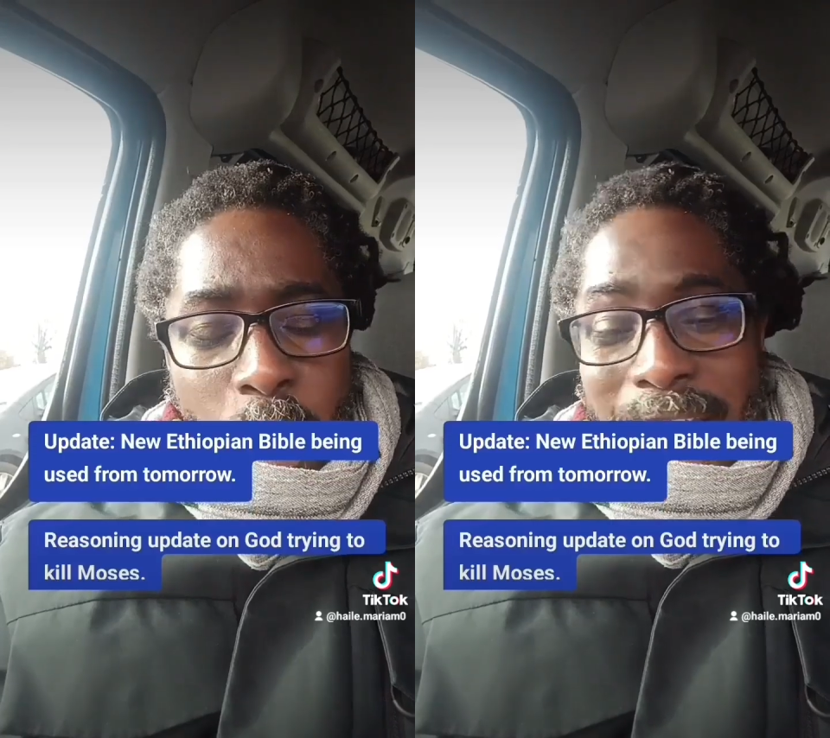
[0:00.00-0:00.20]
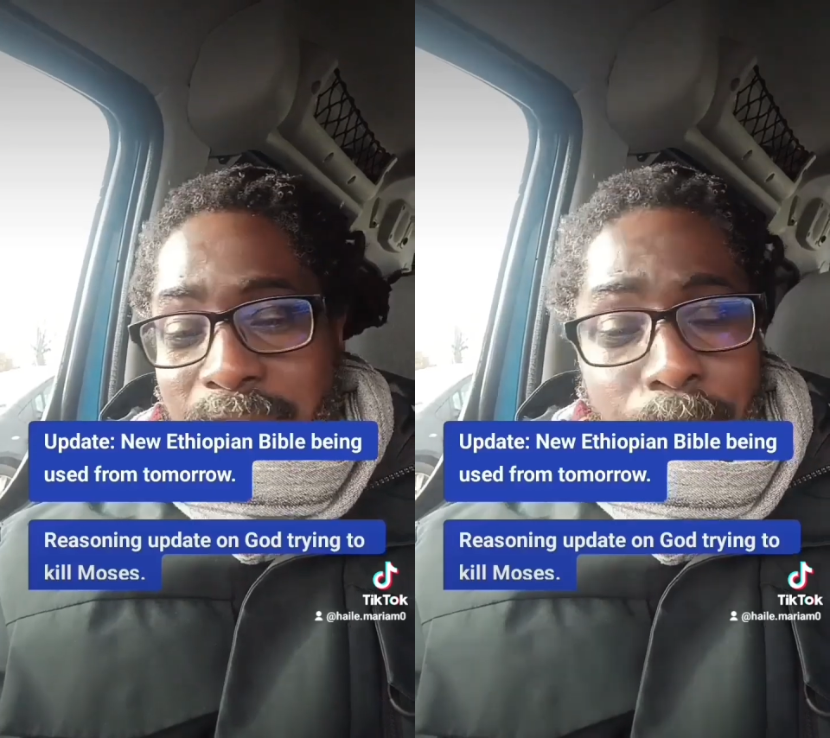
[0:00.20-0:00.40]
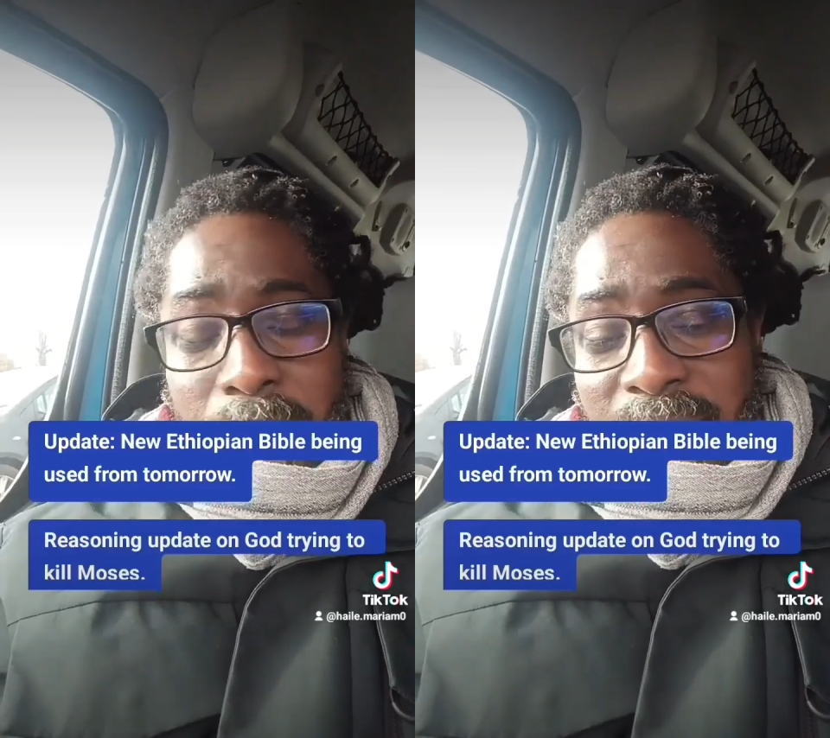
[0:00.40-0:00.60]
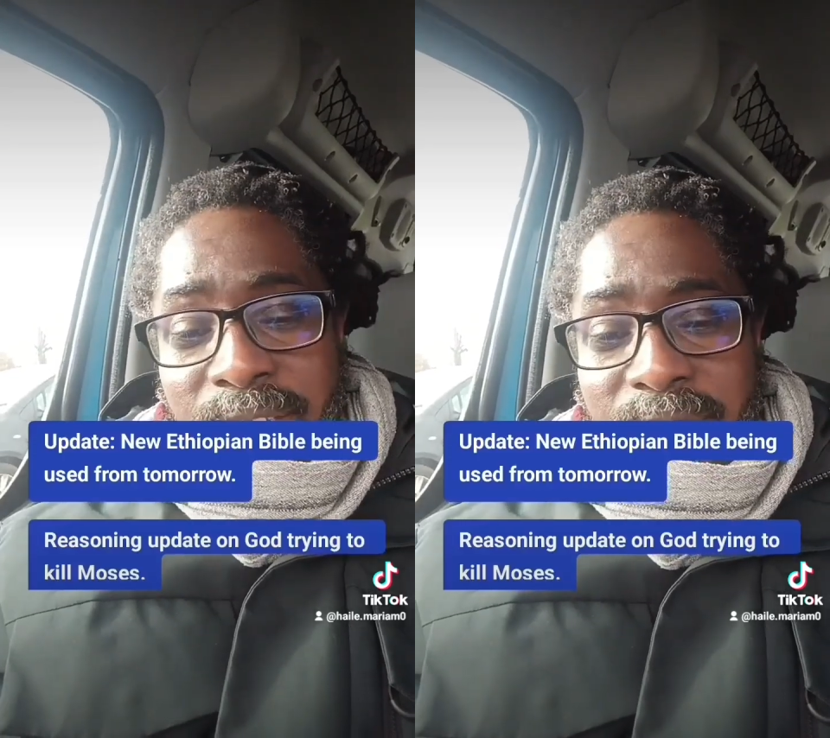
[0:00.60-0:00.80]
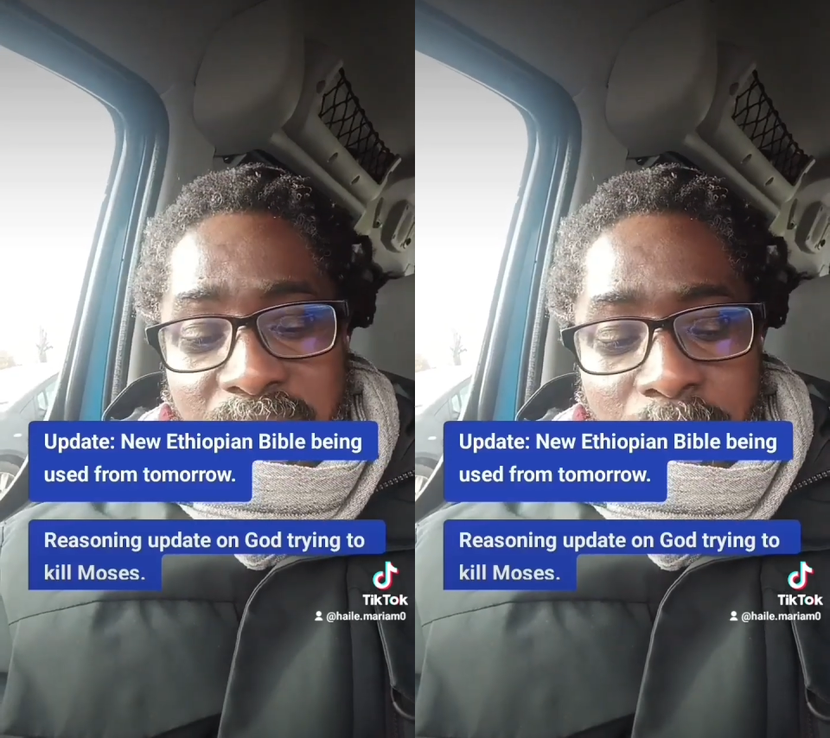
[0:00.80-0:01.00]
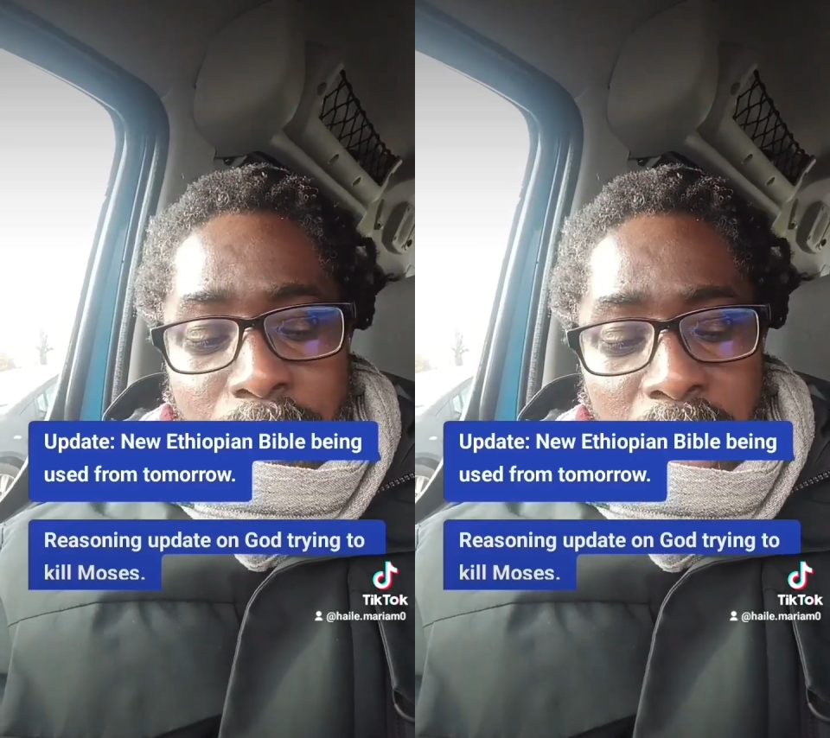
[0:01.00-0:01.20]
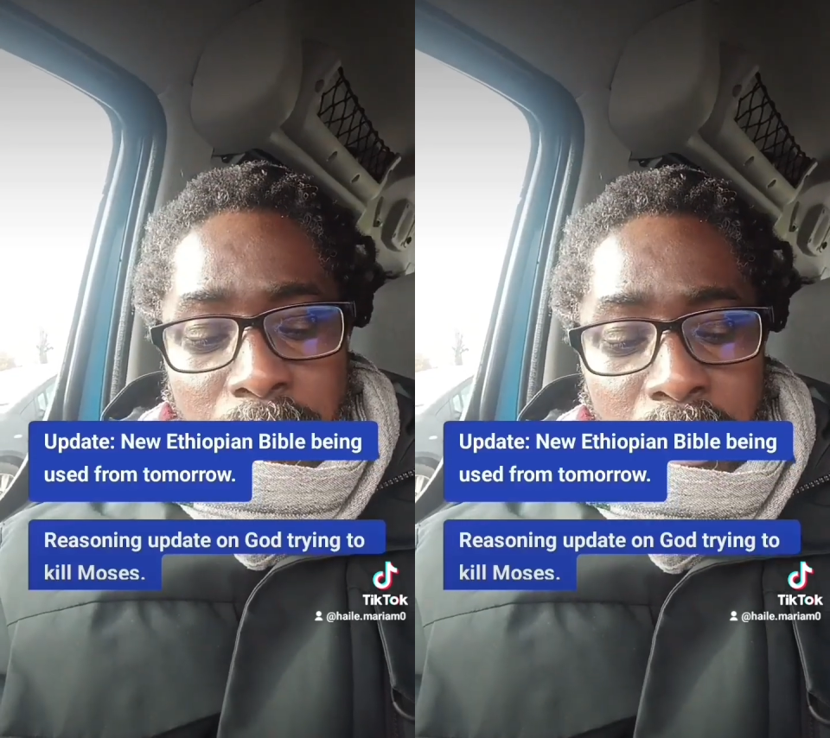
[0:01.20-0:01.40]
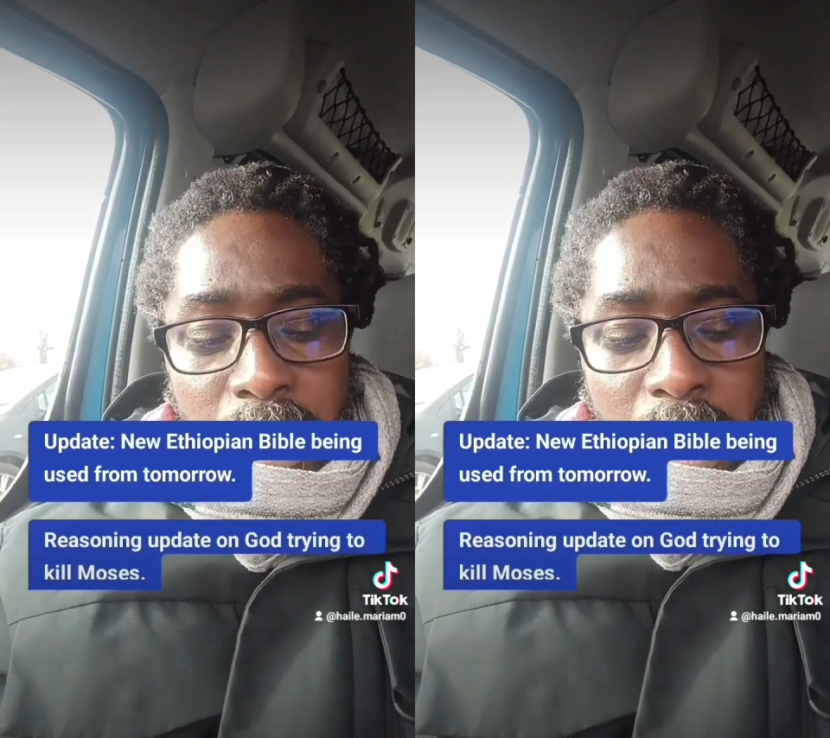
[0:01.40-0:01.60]
to place it in the Bible,
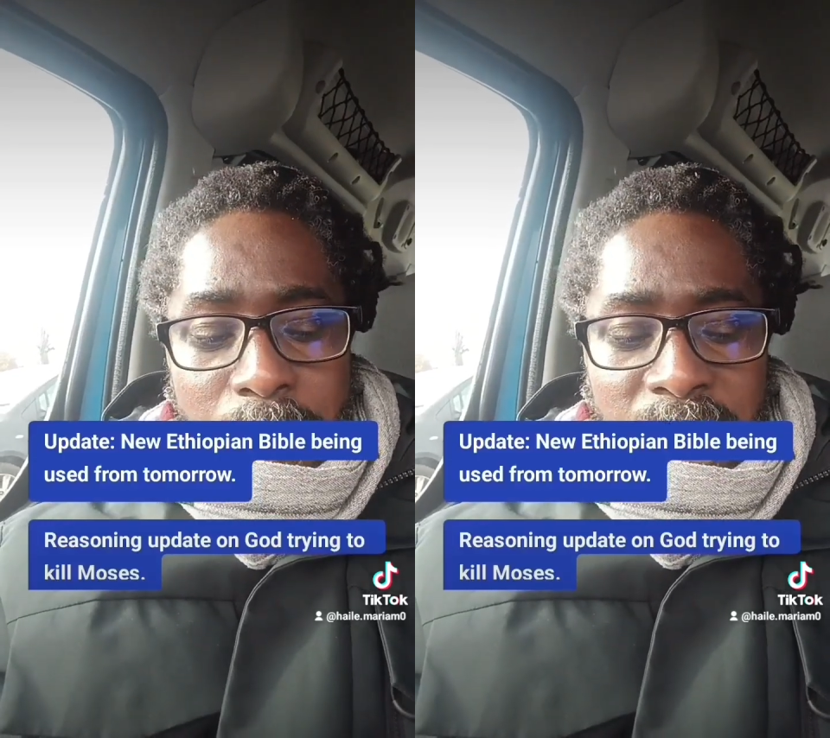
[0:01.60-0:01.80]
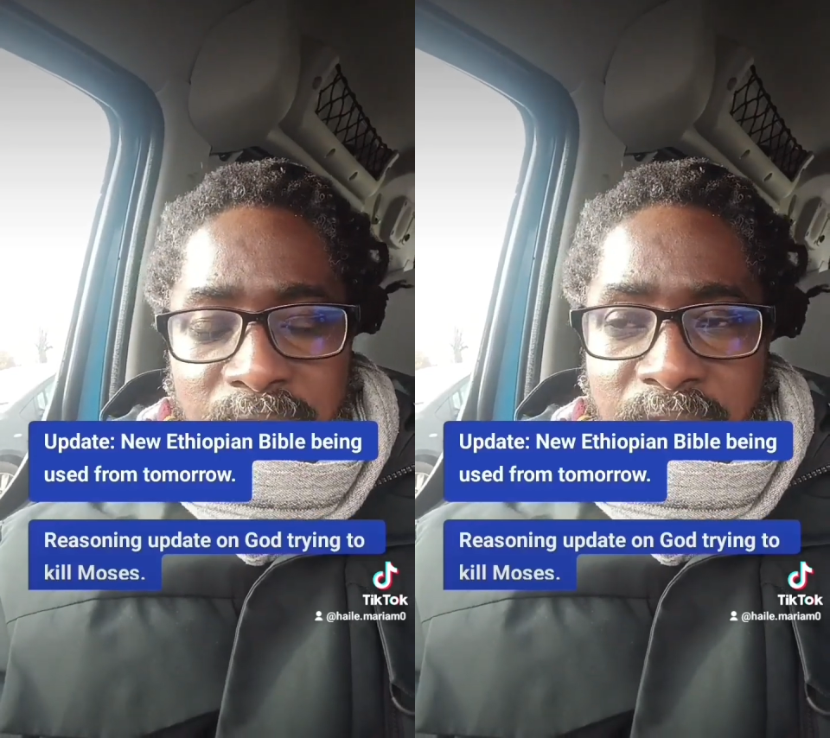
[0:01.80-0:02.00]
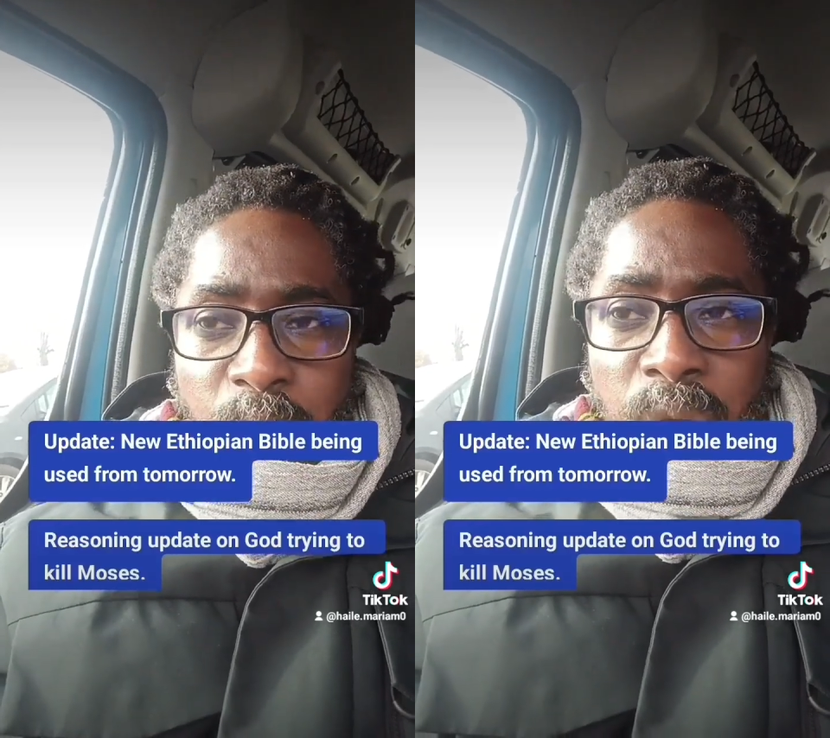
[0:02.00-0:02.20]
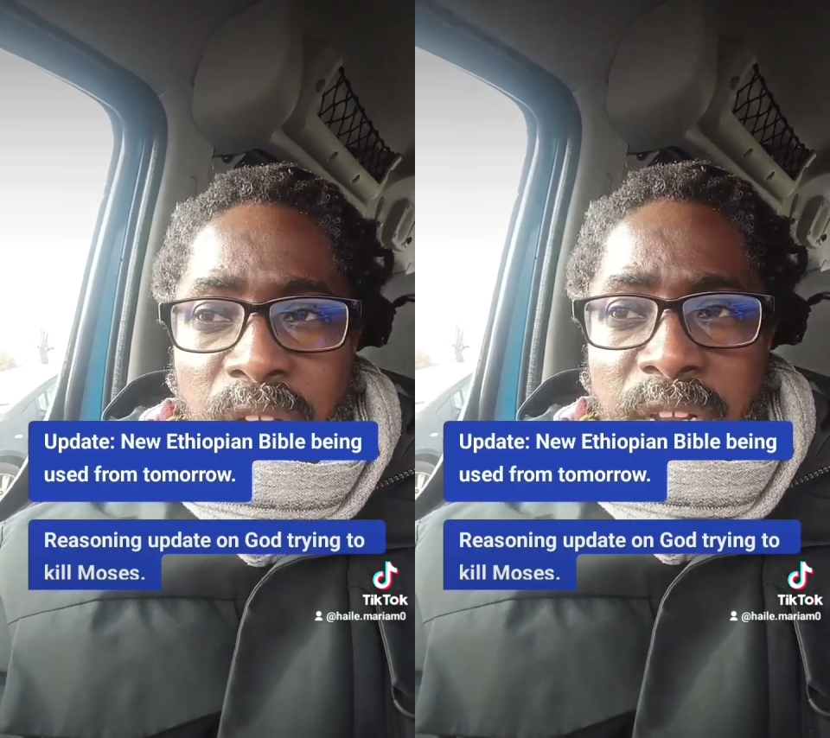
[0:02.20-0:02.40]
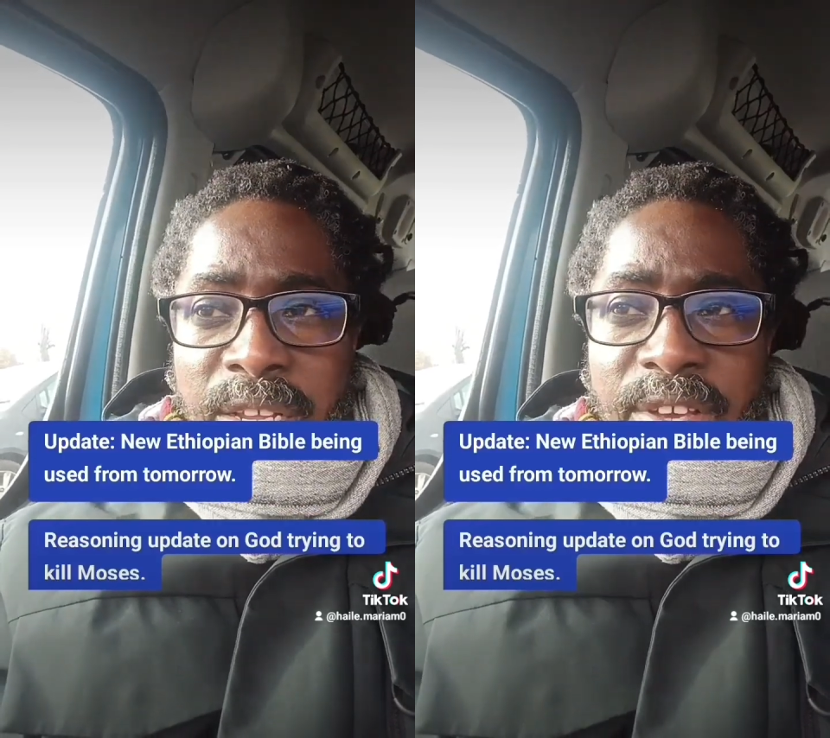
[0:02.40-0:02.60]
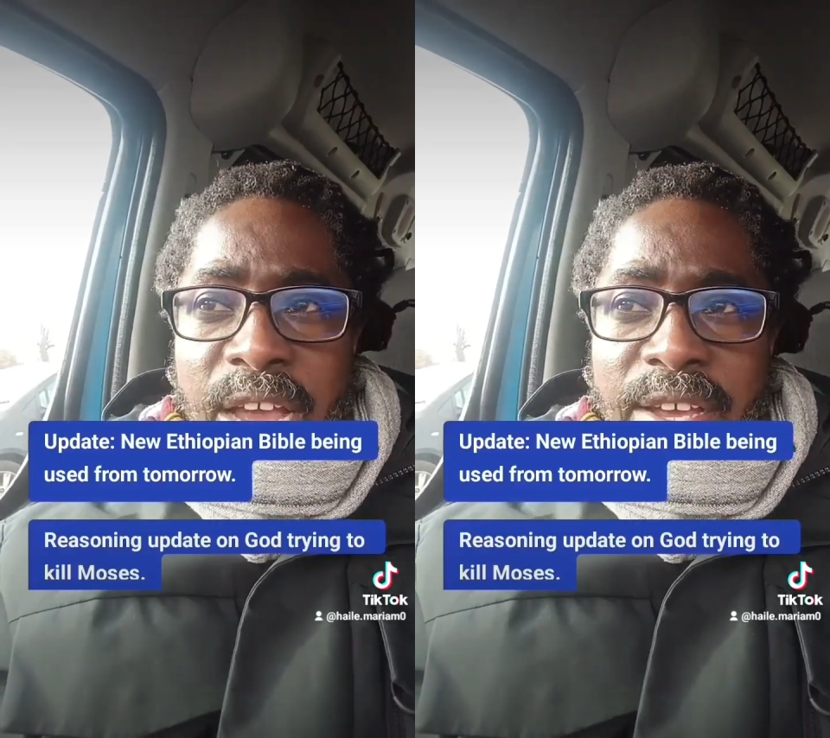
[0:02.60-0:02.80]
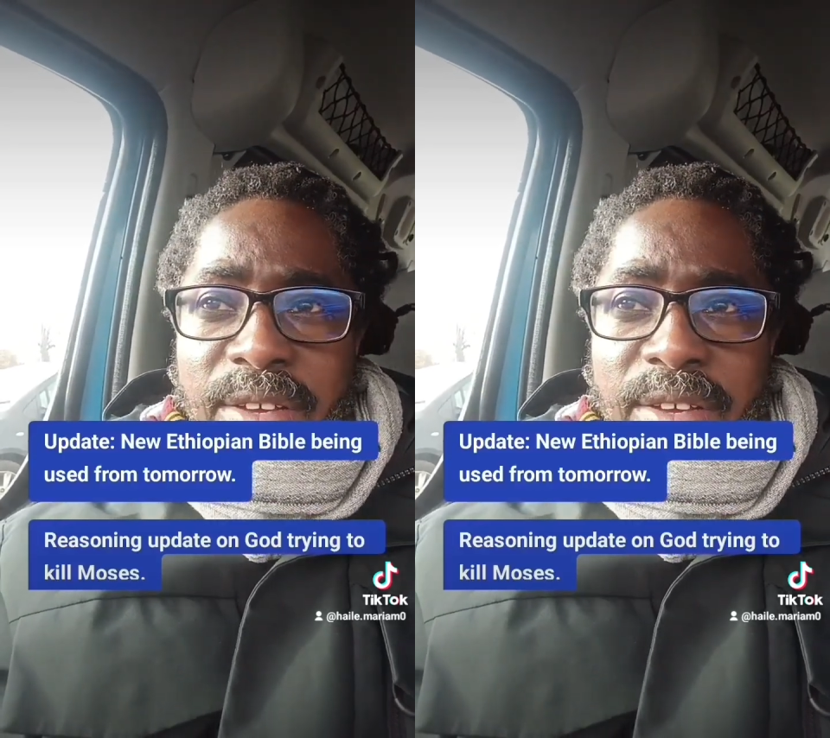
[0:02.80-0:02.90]
but they didn't want to leave it out.